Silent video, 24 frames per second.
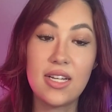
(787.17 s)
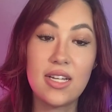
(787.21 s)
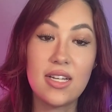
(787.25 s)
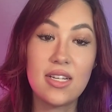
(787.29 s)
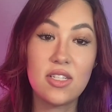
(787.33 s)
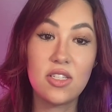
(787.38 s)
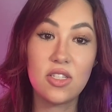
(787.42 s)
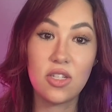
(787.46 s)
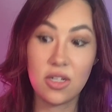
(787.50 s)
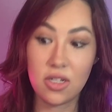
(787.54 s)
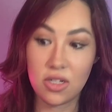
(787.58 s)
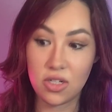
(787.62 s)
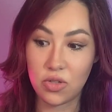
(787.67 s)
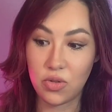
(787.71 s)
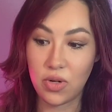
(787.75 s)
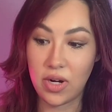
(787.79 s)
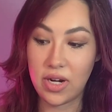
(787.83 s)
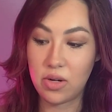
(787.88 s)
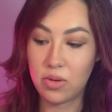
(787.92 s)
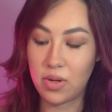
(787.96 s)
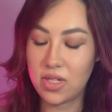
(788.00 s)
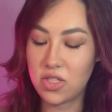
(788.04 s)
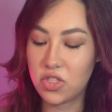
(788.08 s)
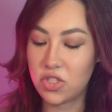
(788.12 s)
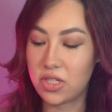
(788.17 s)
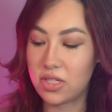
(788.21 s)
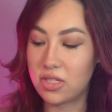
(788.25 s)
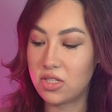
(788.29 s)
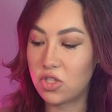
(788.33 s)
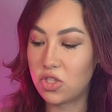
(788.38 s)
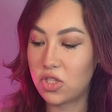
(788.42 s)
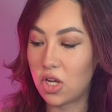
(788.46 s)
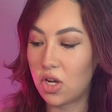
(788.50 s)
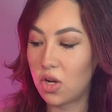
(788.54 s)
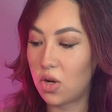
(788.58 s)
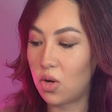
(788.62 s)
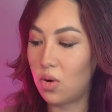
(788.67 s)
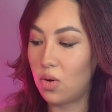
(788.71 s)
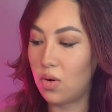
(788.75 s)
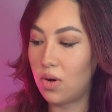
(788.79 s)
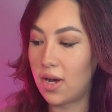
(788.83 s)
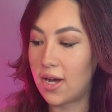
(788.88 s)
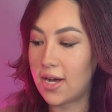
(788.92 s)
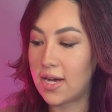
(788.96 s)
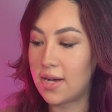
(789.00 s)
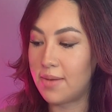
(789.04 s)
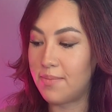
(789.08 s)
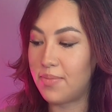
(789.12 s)
is a great question. So
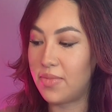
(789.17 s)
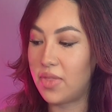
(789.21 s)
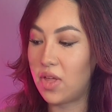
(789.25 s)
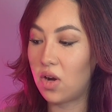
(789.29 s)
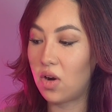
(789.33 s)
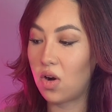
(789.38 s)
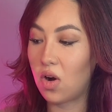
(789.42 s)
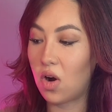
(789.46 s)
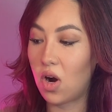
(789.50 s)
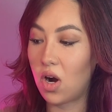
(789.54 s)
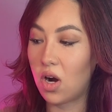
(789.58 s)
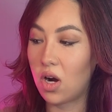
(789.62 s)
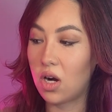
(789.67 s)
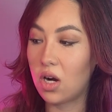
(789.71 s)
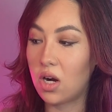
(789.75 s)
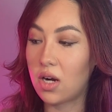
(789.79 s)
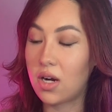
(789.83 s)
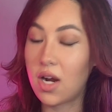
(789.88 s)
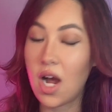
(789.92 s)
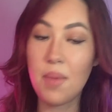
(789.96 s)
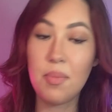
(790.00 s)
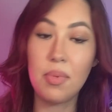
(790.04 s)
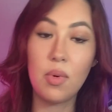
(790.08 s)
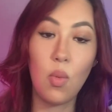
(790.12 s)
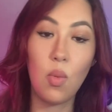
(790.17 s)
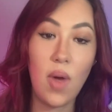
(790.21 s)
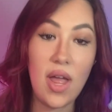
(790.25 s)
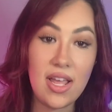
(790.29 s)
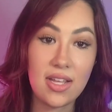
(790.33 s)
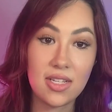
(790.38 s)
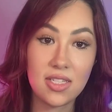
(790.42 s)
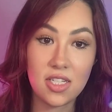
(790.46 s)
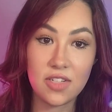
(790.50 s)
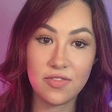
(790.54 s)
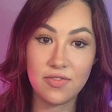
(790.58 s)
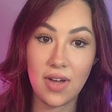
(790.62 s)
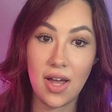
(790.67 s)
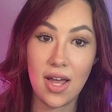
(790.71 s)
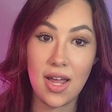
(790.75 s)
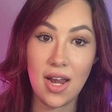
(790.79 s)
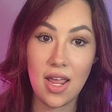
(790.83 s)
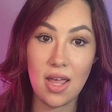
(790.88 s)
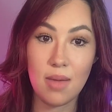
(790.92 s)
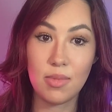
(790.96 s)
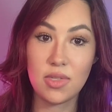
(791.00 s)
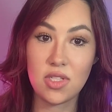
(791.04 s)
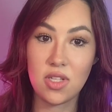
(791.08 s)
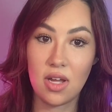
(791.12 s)
there are a couple ways to
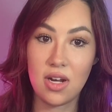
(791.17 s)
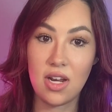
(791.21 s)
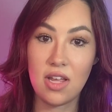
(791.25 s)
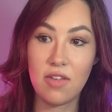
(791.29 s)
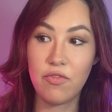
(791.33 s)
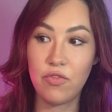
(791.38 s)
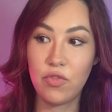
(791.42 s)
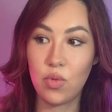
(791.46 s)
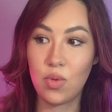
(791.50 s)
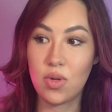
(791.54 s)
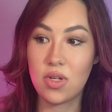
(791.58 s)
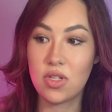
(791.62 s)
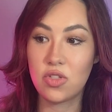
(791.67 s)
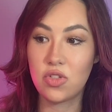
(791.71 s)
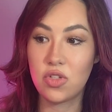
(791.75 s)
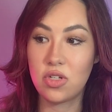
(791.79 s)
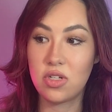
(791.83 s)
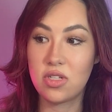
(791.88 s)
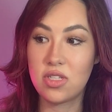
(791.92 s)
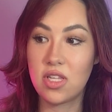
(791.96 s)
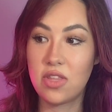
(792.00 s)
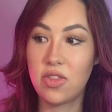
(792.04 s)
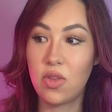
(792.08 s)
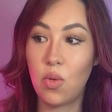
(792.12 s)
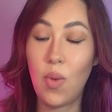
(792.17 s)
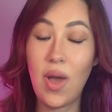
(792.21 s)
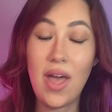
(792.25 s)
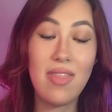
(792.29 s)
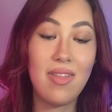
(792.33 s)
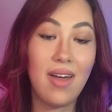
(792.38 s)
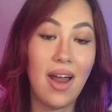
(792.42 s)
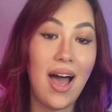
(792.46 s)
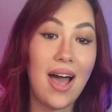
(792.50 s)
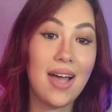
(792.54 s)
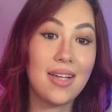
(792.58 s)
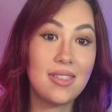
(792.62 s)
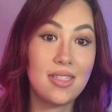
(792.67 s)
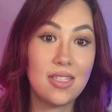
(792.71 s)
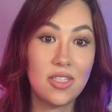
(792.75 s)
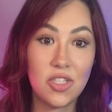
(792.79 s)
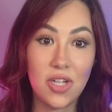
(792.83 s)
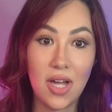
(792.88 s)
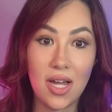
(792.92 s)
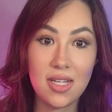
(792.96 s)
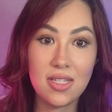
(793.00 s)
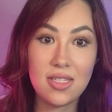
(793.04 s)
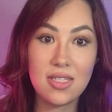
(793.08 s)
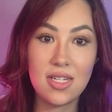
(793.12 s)
find Amazon influencers. And the way that I
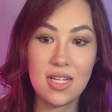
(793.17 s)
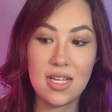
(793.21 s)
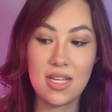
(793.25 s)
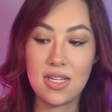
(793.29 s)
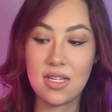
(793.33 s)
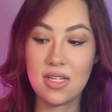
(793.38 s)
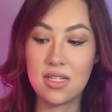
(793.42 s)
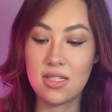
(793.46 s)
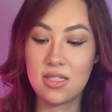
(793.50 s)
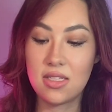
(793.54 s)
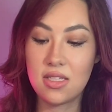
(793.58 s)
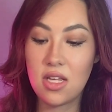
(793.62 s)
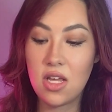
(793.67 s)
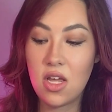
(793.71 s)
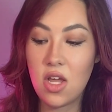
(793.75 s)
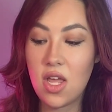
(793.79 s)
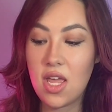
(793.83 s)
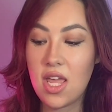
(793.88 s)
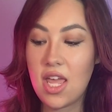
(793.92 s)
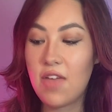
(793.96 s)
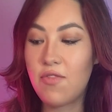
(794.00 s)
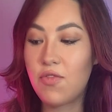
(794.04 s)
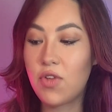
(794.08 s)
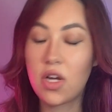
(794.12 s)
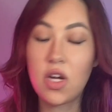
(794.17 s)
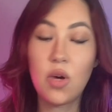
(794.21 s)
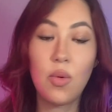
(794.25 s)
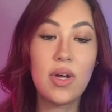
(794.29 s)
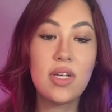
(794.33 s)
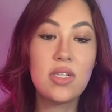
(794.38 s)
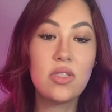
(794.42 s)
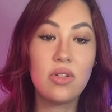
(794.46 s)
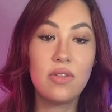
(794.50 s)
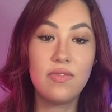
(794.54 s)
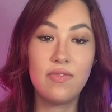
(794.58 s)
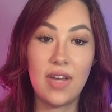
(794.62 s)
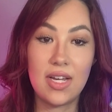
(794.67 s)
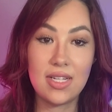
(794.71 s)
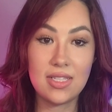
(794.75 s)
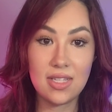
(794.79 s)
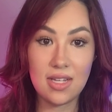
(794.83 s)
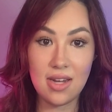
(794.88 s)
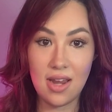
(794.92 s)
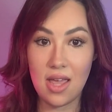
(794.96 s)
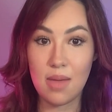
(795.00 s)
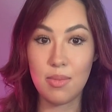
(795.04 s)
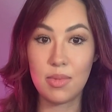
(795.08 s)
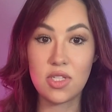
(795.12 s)
suggest is if you're going to
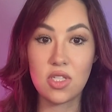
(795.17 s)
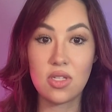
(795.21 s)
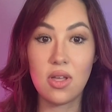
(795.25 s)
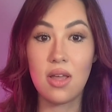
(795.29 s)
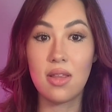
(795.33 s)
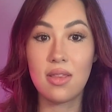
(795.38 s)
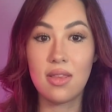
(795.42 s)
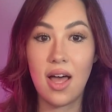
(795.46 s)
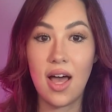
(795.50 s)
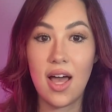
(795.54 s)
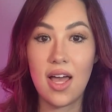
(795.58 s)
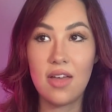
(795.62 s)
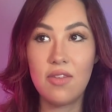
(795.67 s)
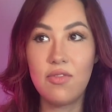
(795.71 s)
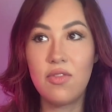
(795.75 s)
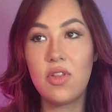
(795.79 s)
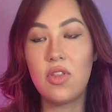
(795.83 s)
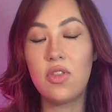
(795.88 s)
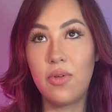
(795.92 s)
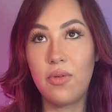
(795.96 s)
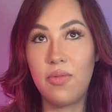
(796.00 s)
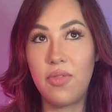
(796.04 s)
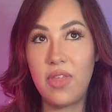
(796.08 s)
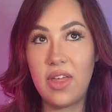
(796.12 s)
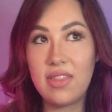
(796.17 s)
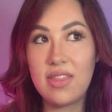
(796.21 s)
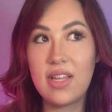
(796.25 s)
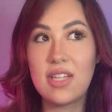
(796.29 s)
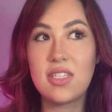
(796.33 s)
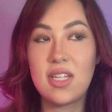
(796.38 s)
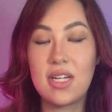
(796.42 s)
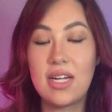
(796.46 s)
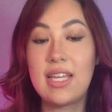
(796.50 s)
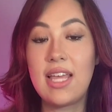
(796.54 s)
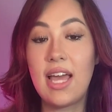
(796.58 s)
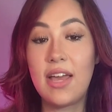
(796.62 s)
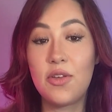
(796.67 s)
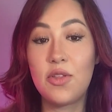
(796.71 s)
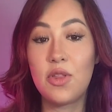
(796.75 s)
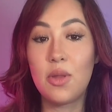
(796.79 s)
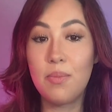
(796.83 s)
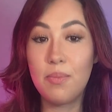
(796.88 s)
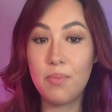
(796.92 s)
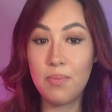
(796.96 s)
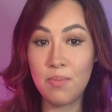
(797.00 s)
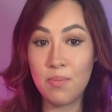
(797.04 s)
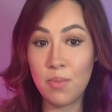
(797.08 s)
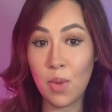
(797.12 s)
invest in Amazon Live, the thing that's going to get you
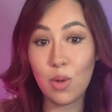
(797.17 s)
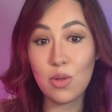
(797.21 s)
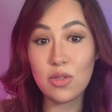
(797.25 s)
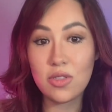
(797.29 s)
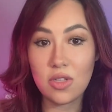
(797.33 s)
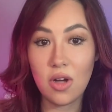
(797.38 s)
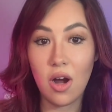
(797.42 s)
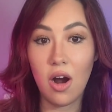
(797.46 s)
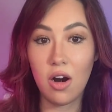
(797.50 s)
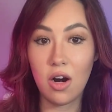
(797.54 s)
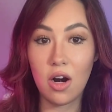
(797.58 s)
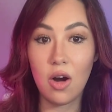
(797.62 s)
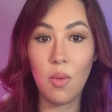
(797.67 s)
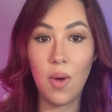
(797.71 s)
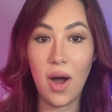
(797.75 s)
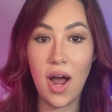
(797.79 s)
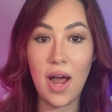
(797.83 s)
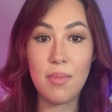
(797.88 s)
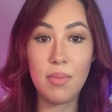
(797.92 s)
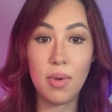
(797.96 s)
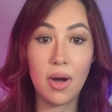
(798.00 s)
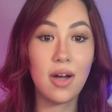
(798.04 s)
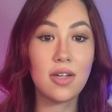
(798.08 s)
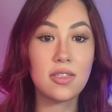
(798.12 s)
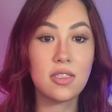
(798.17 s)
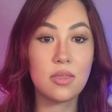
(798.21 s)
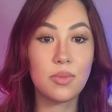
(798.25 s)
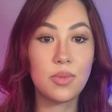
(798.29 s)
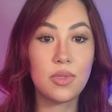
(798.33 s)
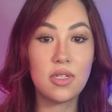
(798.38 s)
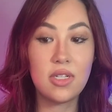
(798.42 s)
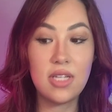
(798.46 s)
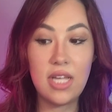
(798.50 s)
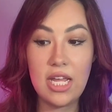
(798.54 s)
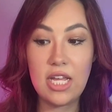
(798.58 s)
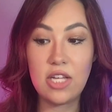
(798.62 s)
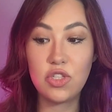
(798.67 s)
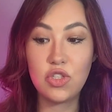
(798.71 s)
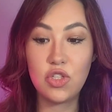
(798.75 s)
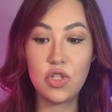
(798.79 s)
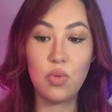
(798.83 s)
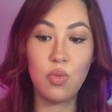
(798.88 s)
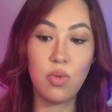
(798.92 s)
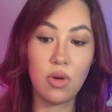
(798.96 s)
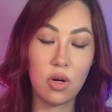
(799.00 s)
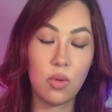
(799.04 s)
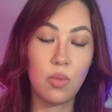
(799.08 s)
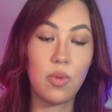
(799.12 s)
the most ROI possible is
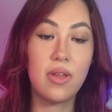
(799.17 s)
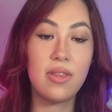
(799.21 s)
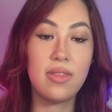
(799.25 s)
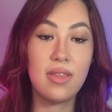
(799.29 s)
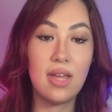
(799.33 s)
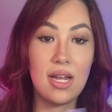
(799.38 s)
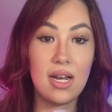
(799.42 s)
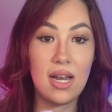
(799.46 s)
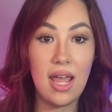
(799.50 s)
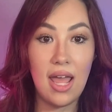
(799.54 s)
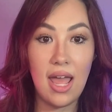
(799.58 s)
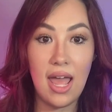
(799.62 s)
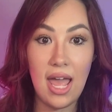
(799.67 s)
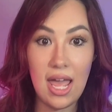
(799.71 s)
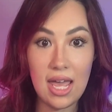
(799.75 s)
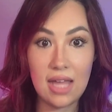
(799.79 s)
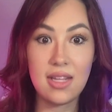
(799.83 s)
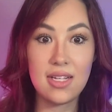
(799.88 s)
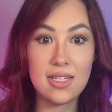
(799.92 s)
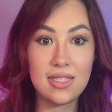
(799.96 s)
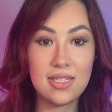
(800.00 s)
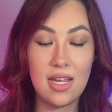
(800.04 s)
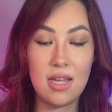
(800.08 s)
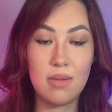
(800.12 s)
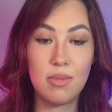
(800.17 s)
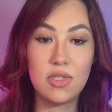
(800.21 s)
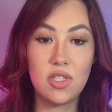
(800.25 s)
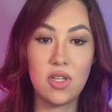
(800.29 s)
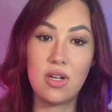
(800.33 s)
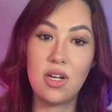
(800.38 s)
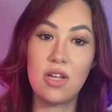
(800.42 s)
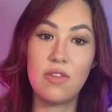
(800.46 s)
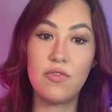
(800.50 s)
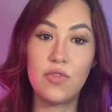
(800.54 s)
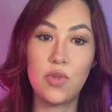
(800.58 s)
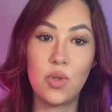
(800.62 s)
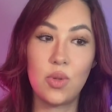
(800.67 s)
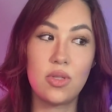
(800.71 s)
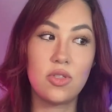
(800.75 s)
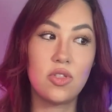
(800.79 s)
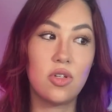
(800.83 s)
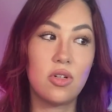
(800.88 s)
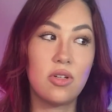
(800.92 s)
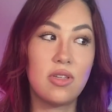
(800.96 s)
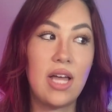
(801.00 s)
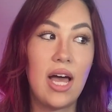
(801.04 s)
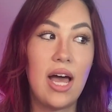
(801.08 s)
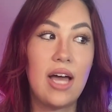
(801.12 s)
to work with an A-list Amazon
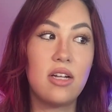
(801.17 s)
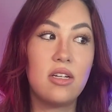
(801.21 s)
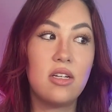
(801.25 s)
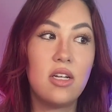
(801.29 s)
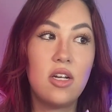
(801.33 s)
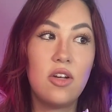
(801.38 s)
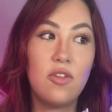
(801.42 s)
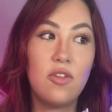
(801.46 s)
influencer that